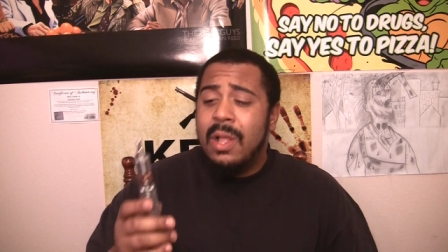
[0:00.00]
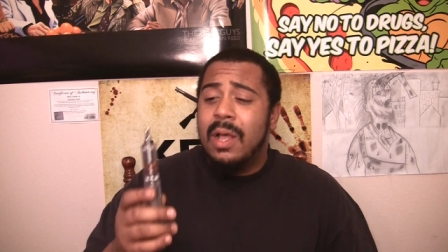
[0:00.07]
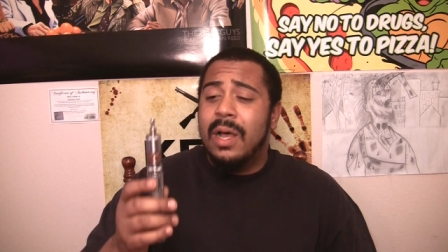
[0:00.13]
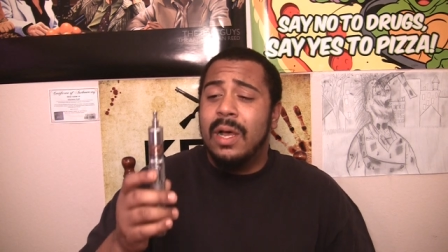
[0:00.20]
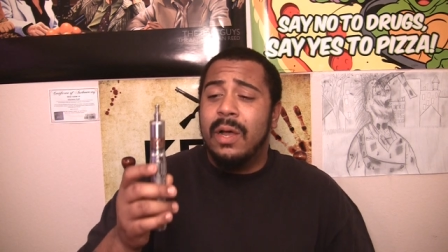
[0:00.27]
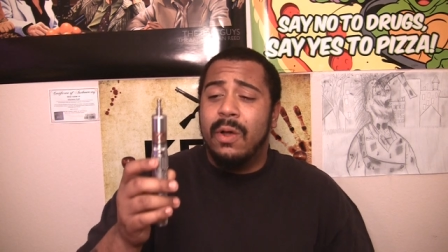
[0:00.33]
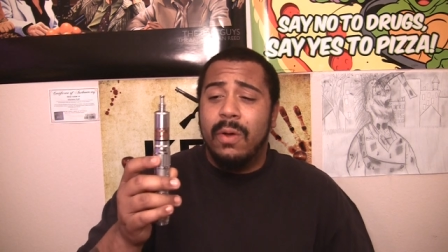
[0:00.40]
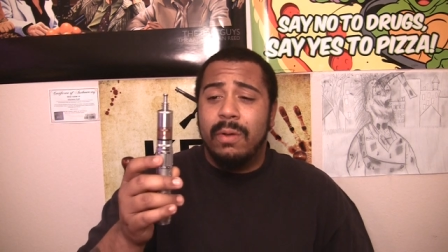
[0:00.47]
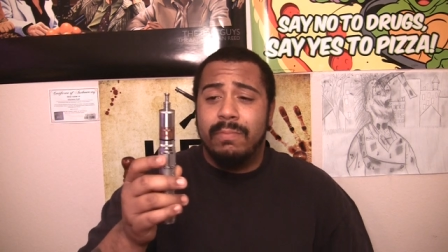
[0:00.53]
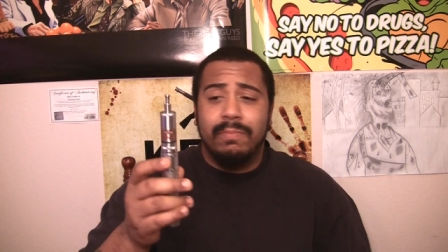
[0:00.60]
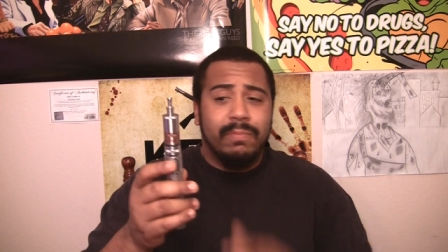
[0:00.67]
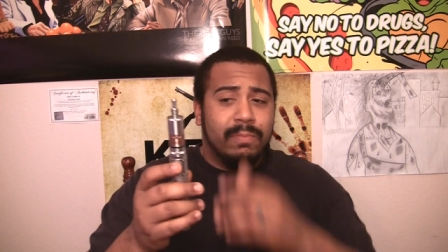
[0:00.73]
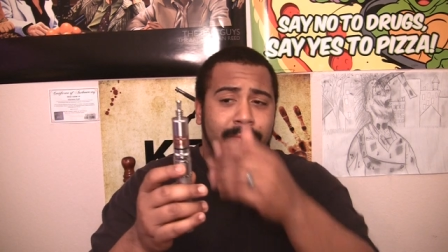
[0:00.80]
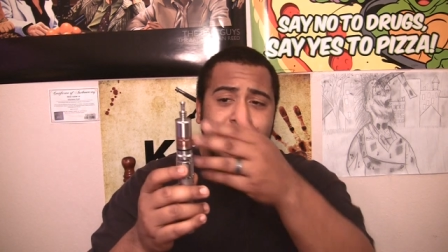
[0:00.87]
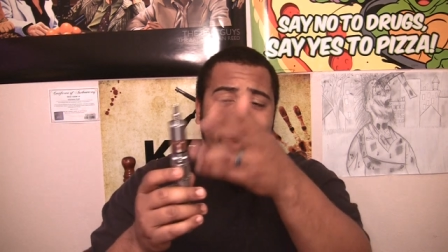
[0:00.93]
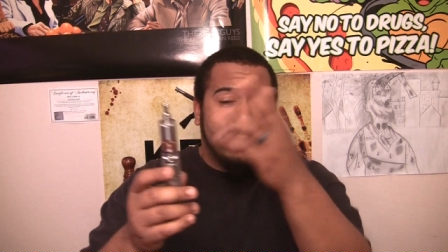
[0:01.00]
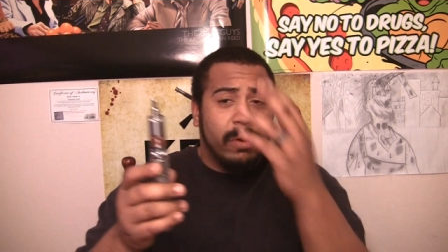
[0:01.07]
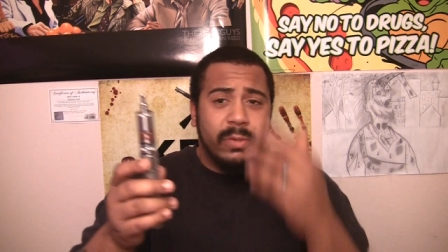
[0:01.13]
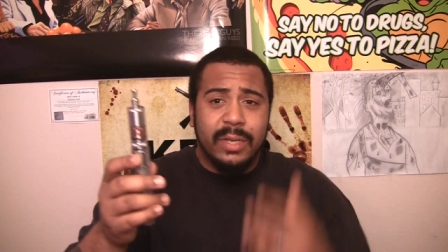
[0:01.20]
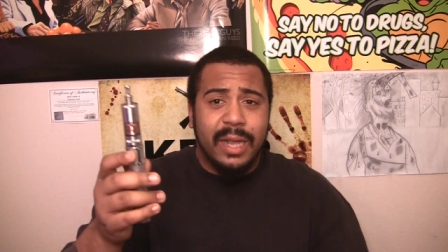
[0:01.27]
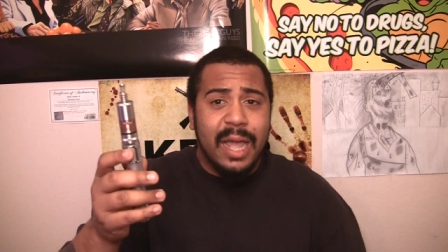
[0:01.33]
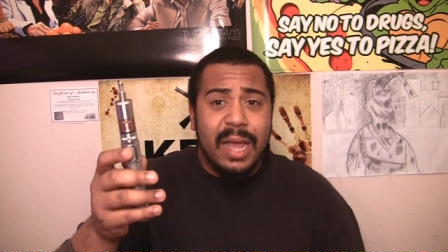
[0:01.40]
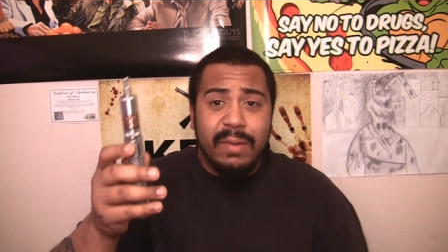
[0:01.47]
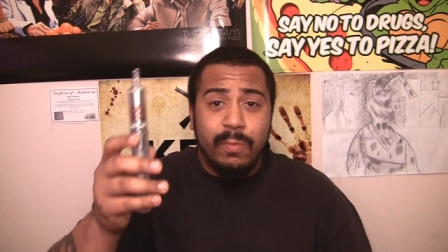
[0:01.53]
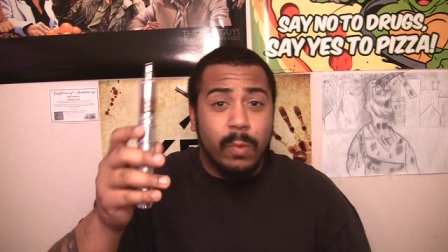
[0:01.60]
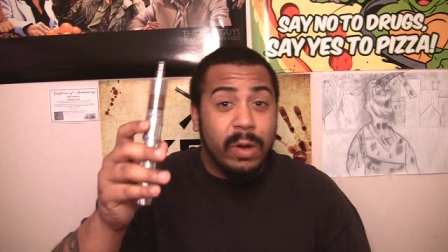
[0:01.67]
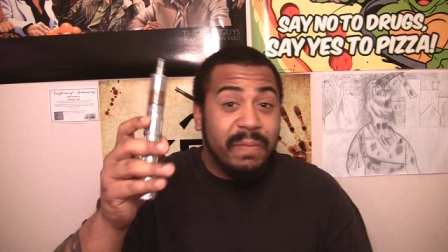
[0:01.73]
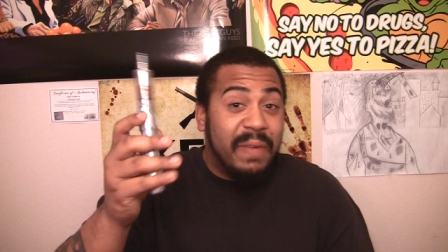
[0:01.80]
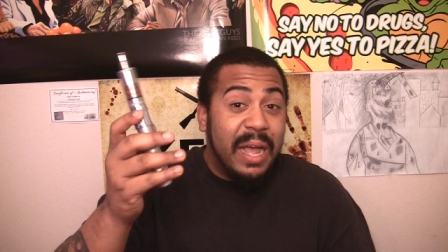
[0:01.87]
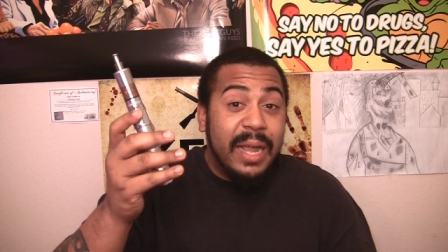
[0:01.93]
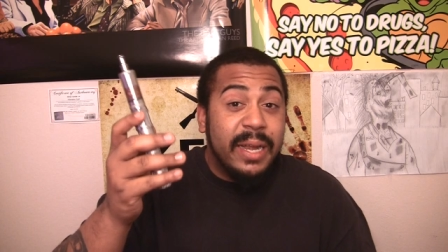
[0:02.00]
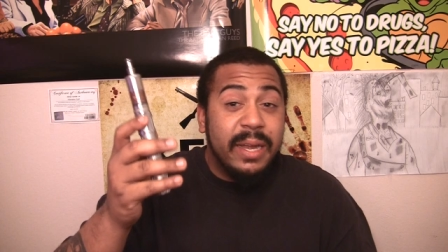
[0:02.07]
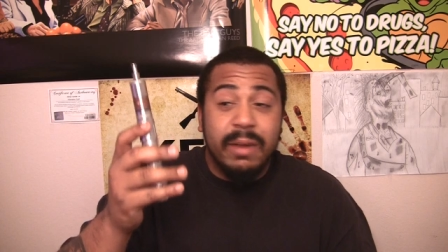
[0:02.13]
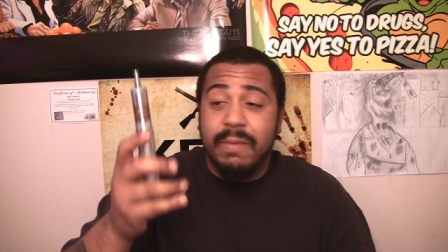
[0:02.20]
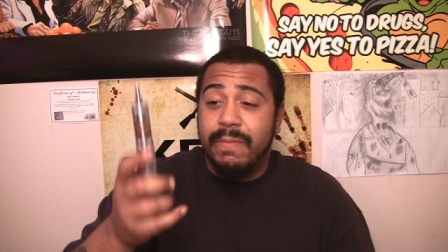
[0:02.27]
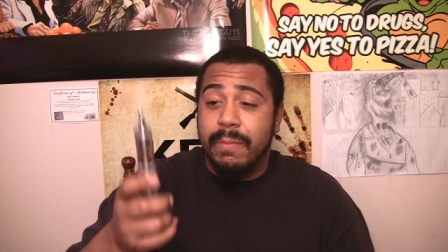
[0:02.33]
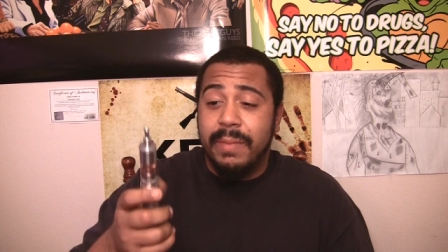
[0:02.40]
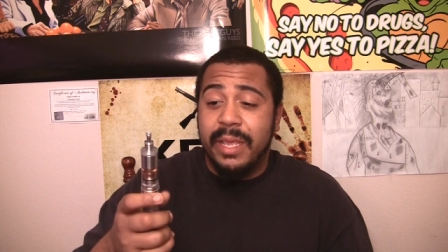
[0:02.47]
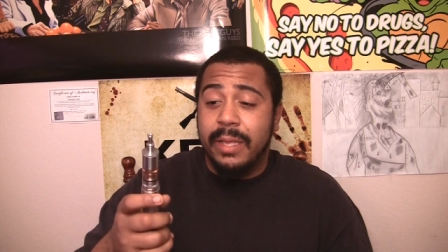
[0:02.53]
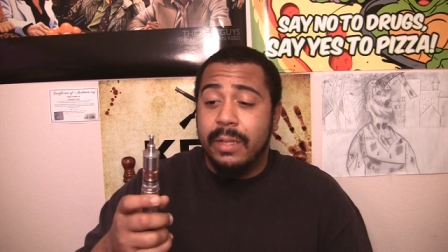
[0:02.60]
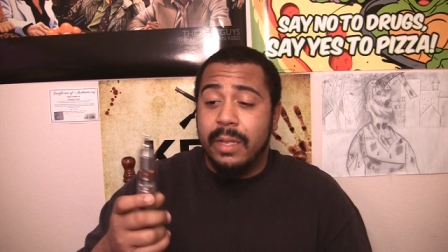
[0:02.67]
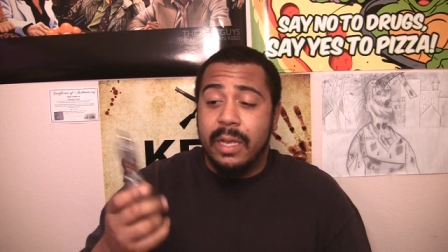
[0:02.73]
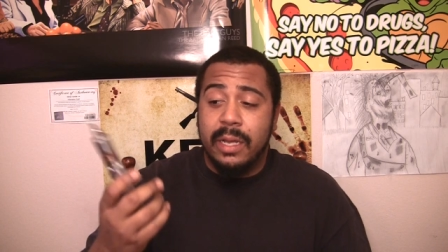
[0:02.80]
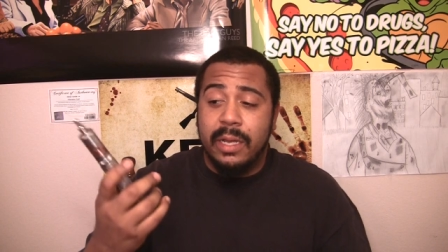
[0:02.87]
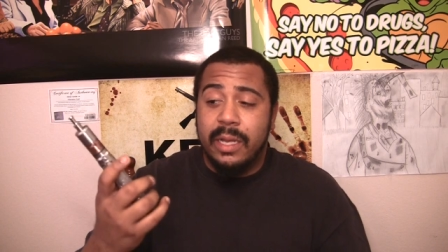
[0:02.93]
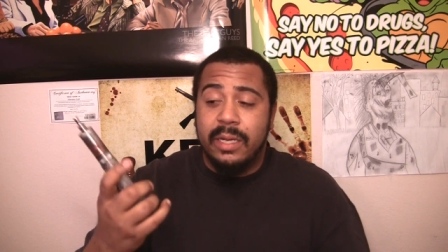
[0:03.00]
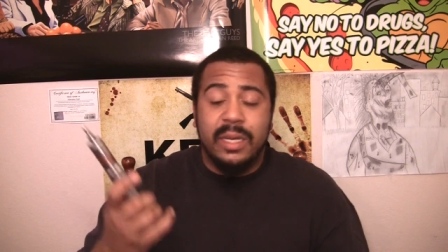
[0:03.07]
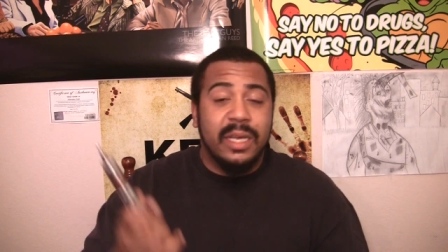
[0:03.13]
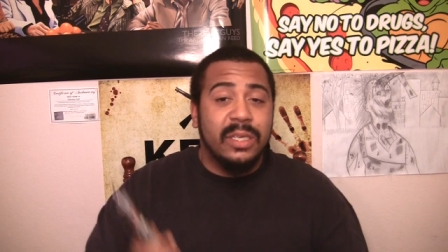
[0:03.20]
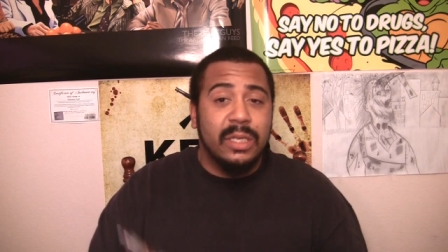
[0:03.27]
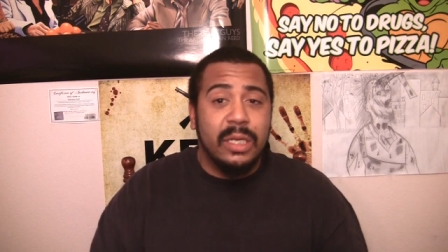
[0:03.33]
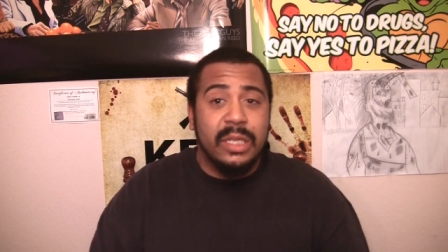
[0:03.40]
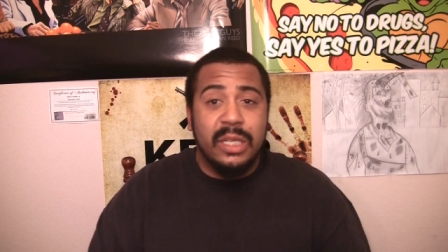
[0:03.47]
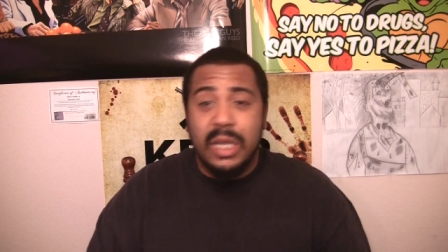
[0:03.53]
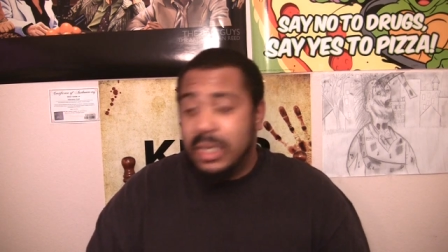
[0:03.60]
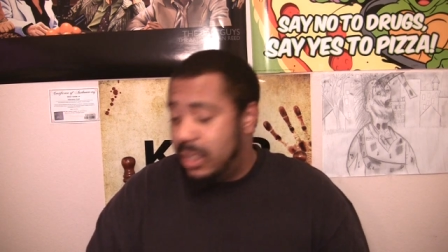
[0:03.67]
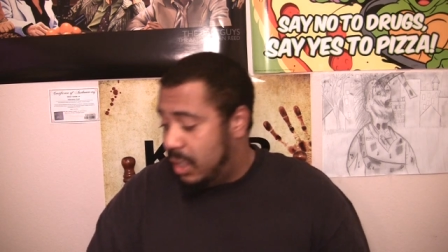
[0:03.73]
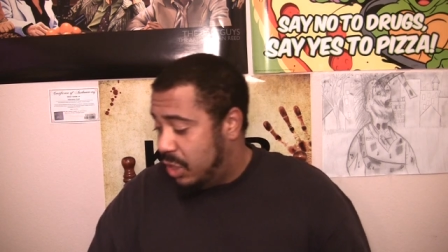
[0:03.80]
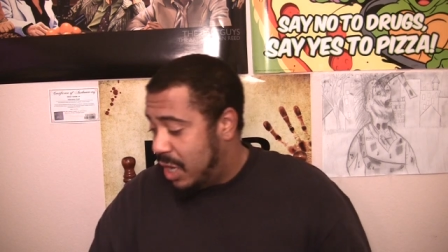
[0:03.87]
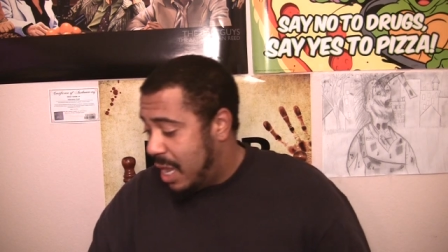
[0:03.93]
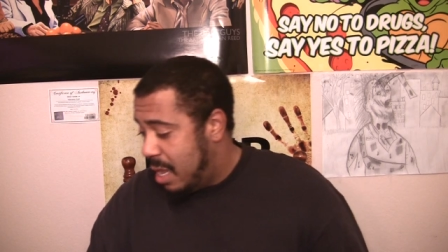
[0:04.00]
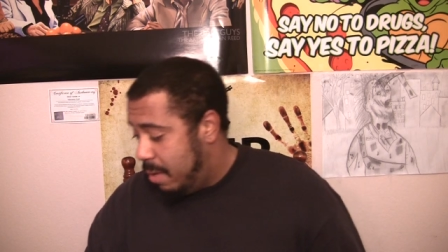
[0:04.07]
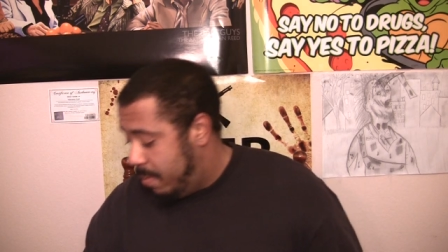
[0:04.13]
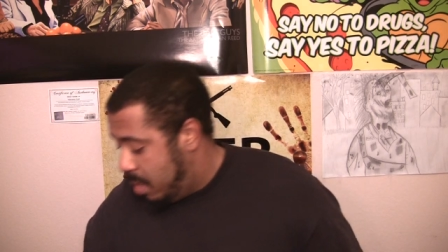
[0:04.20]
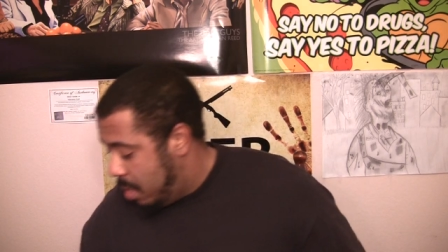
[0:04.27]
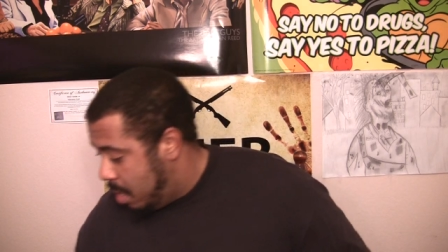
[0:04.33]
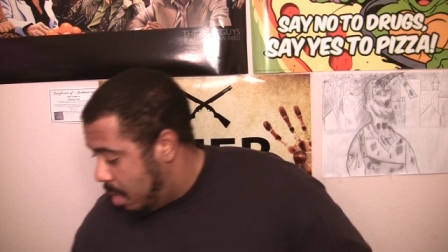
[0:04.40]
Micros and cotton work fine in here for me. It does the job.